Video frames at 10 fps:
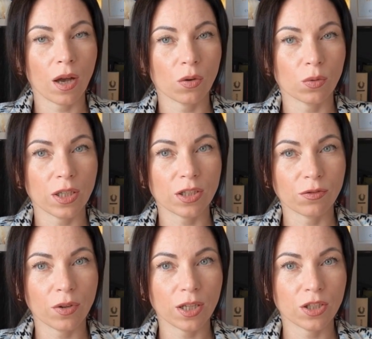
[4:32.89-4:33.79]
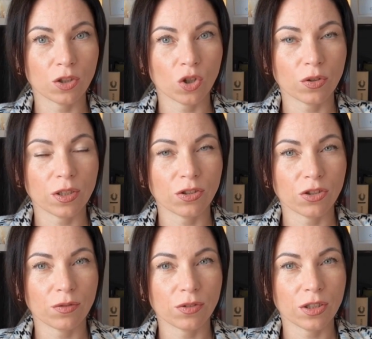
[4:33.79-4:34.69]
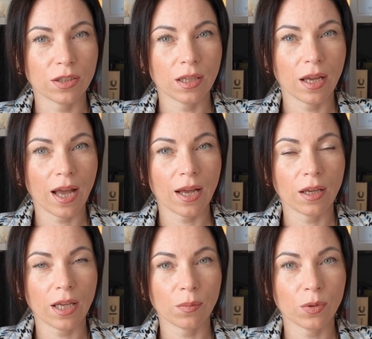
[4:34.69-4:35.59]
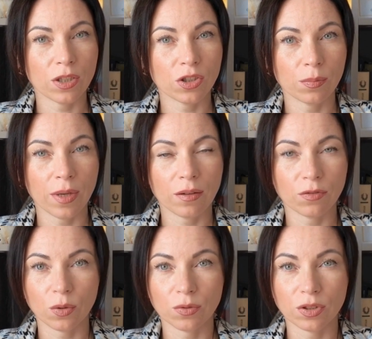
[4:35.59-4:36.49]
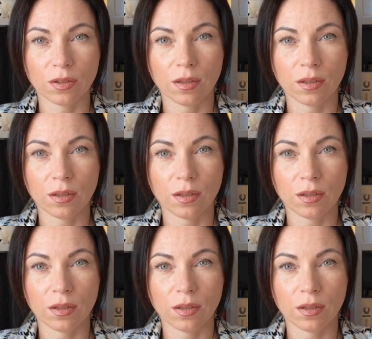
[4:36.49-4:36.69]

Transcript: are redefining content services and collaboration platforms.